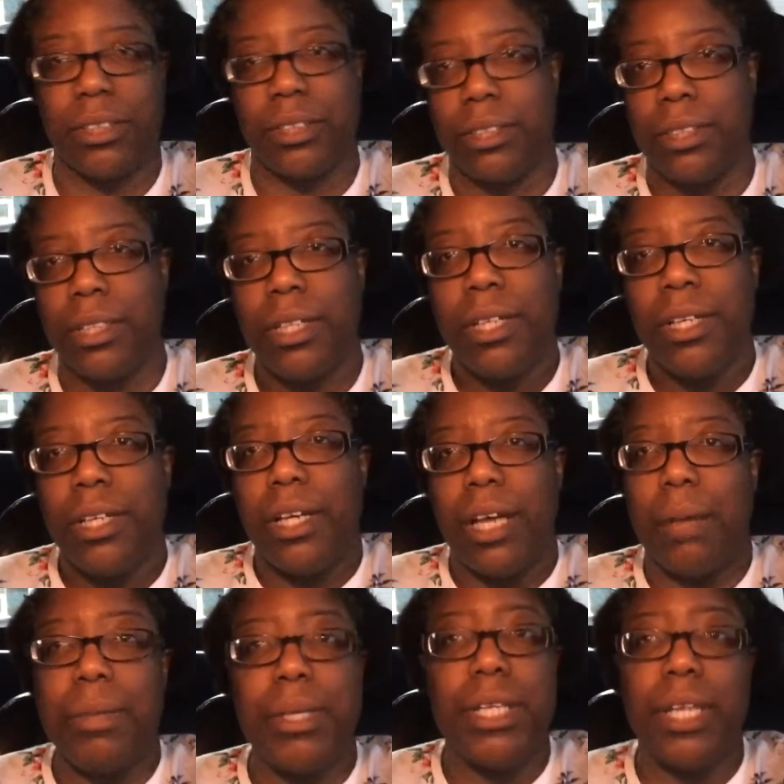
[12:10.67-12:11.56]
And
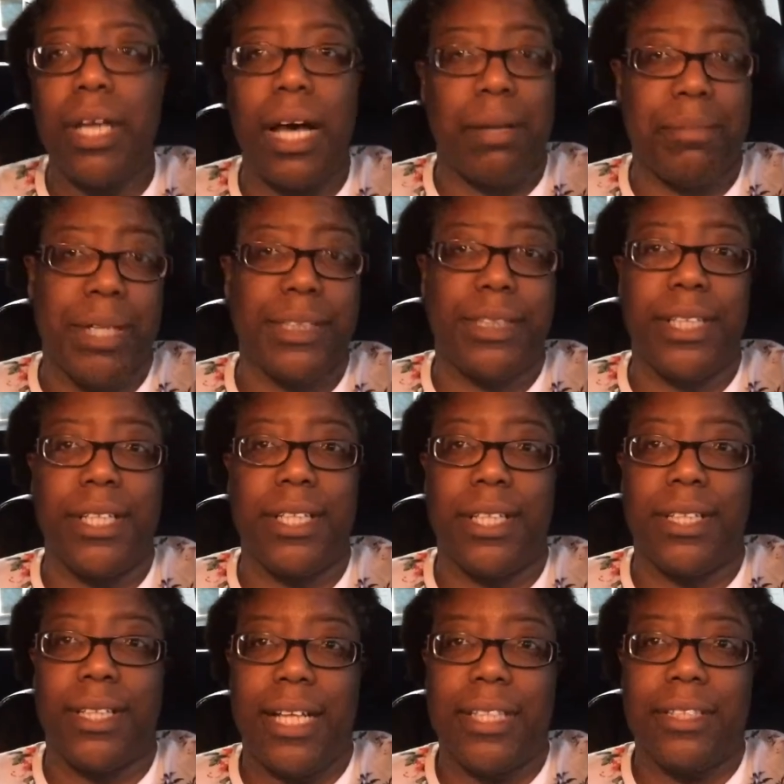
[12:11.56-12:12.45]
I mean, I'm not
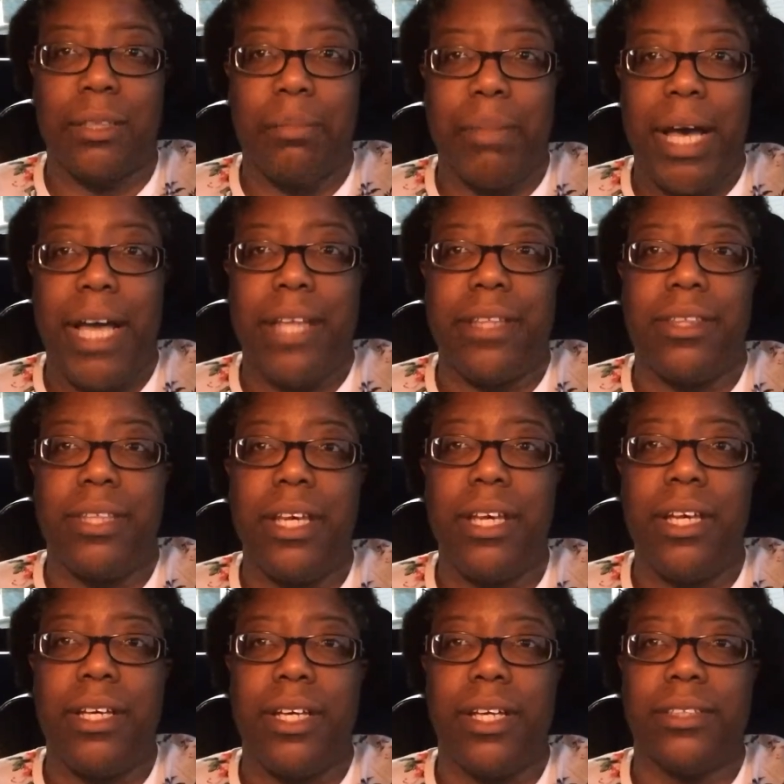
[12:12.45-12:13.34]
saying that that's a bad
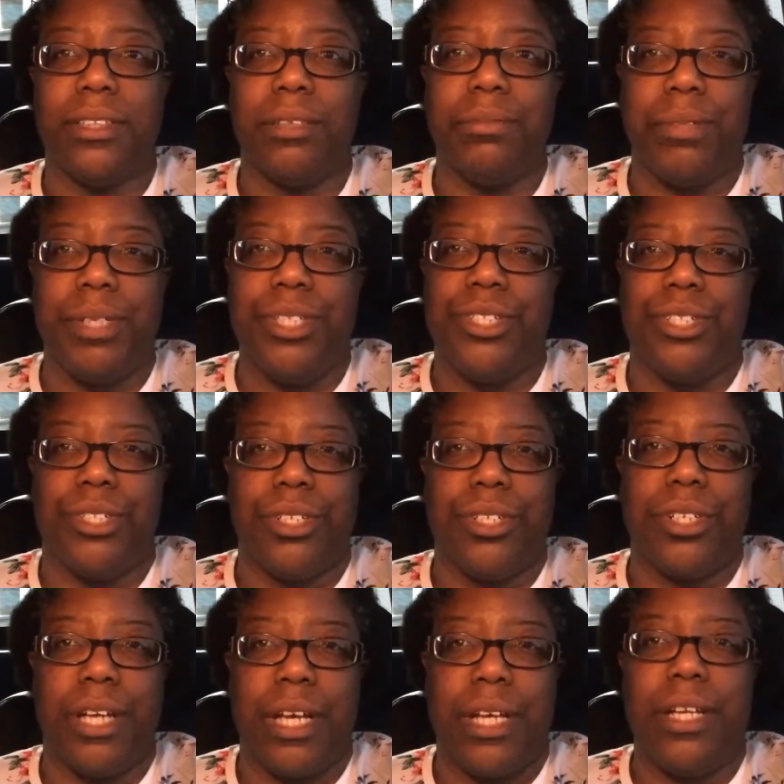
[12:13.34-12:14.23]
thing, because it means
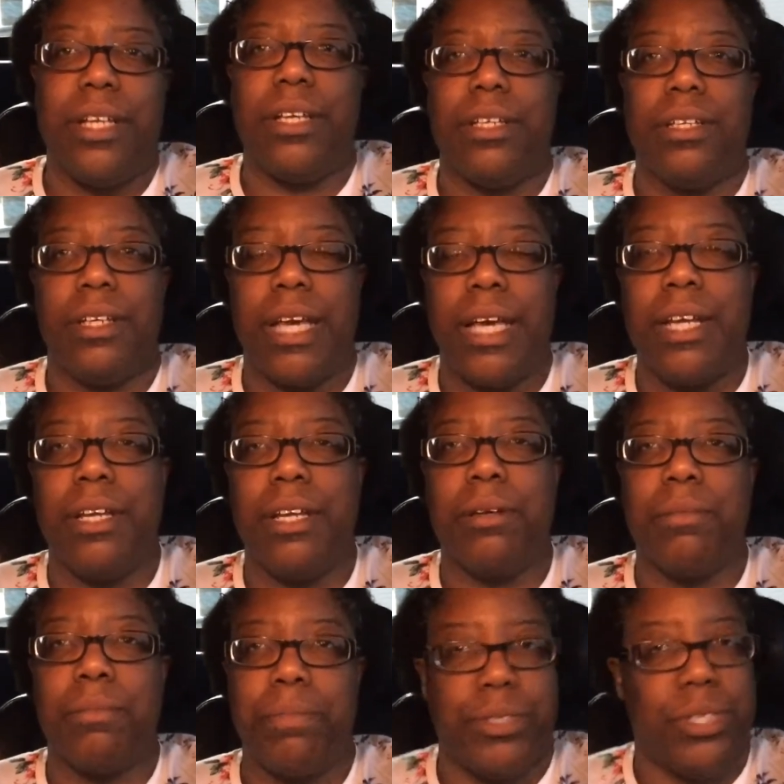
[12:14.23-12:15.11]
you're
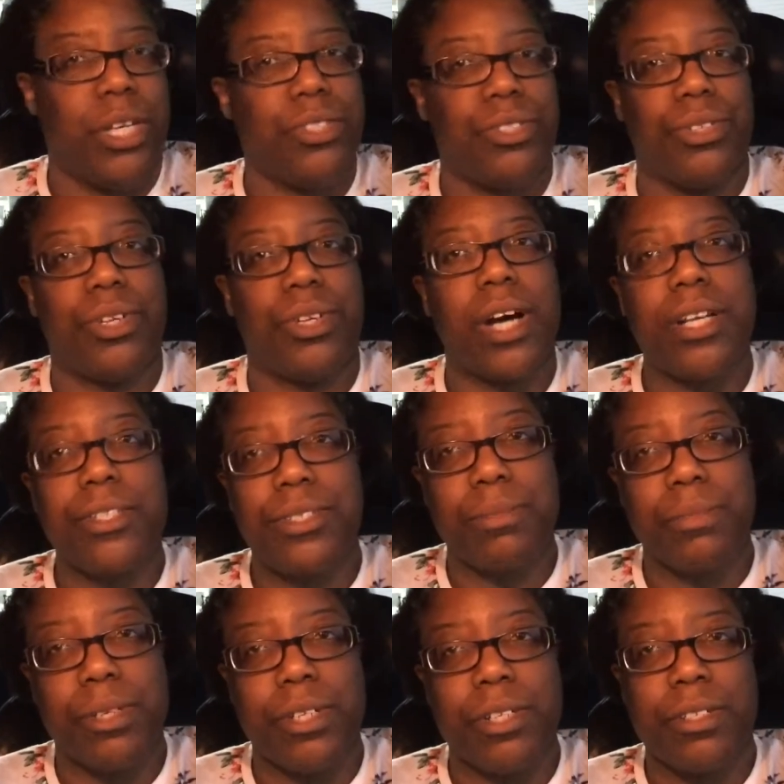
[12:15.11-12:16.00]
getting potential
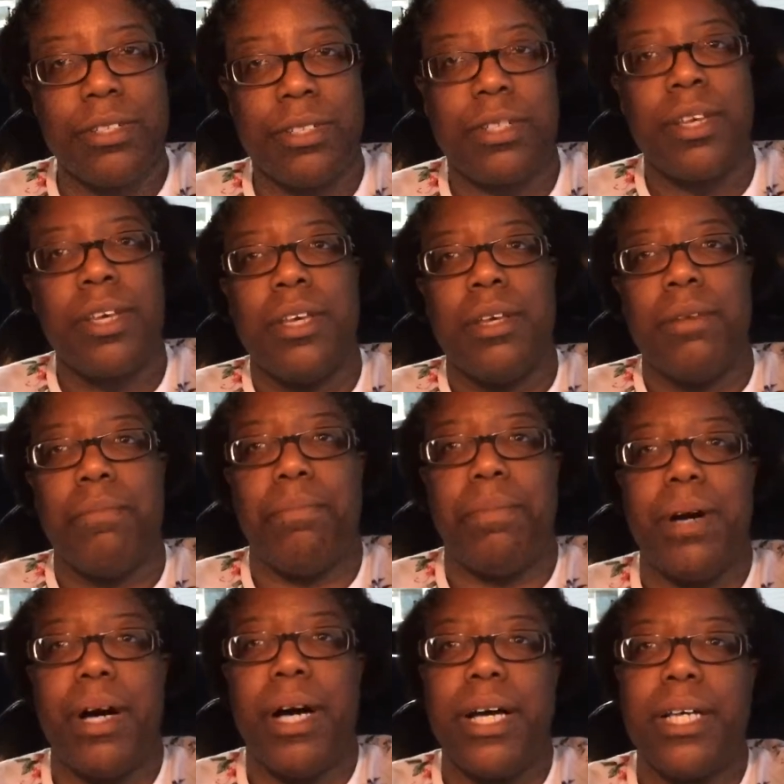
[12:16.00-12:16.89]
customers,
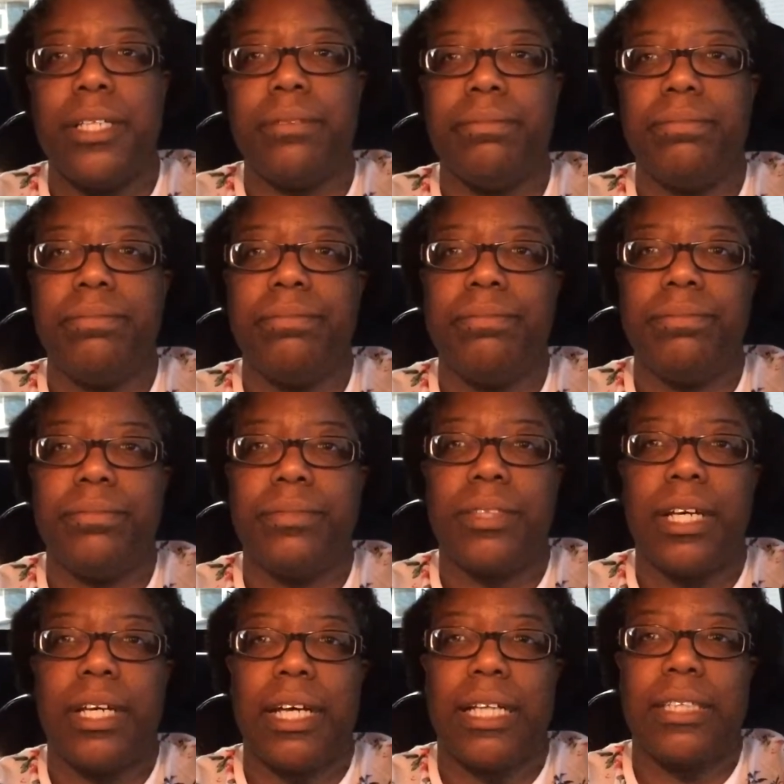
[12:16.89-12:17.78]
but
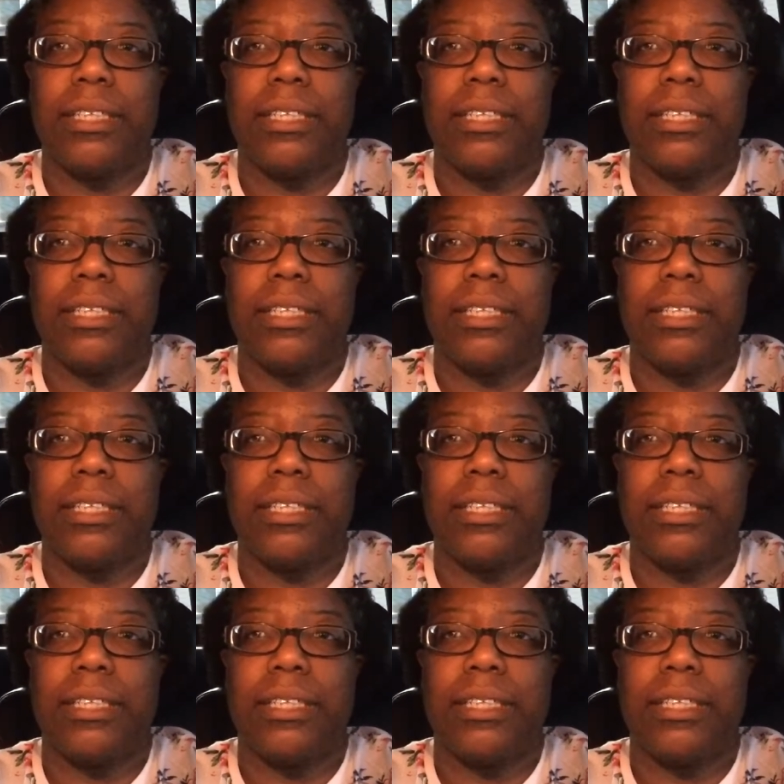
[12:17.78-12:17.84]
I